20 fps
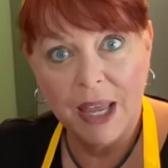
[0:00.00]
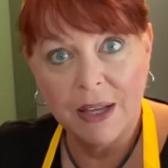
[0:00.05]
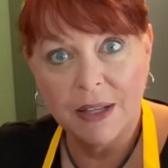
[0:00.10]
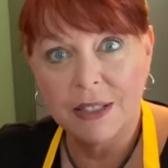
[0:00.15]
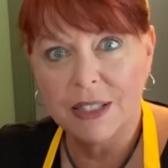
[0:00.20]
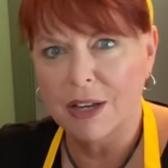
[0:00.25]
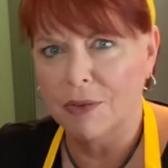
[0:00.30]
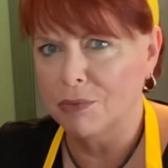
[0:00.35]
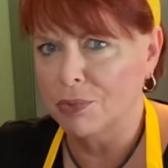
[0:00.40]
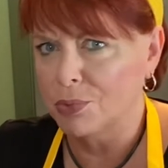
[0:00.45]

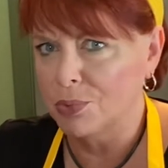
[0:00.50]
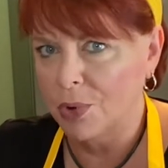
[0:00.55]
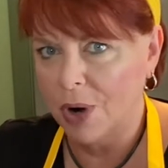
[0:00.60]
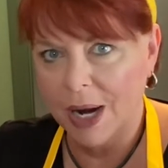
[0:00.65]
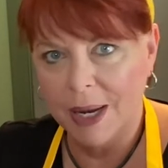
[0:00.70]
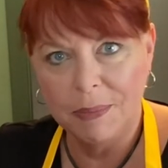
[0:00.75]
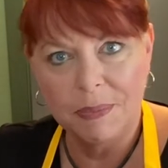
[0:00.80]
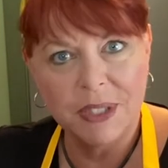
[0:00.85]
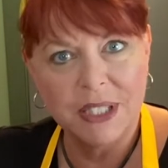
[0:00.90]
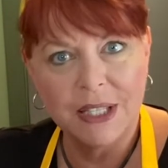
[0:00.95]
pounds of
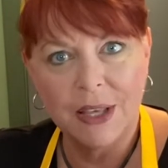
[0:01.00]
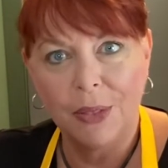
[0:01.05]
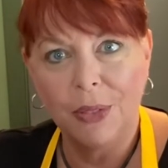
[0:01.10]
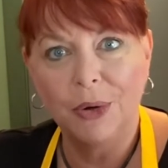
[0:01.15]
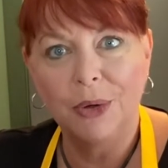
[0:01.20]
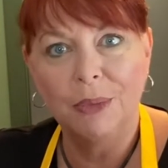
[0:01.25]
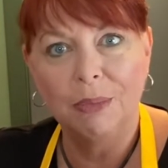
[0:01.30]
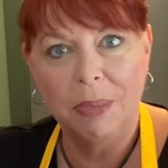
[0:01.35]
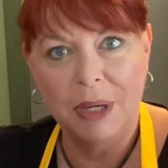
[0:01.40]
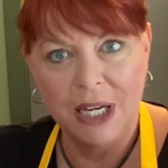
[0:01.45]
ripe
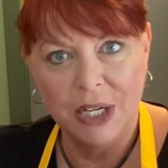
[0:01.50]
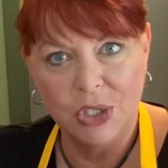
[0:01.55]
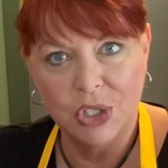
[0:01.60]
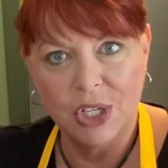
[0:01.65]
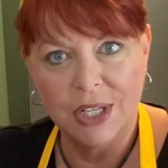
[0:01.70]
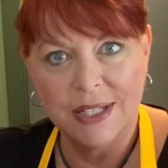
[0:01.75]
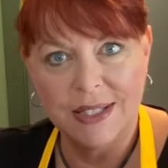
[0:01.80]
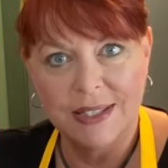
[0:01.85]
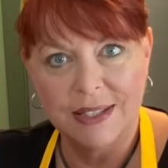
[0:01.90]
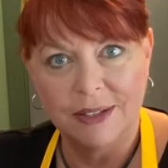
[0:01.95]
southern
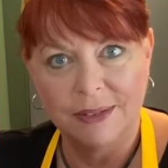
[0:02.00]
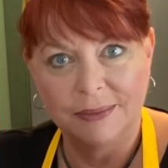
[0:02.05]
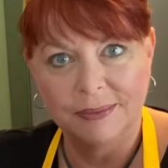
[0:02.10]
peaches.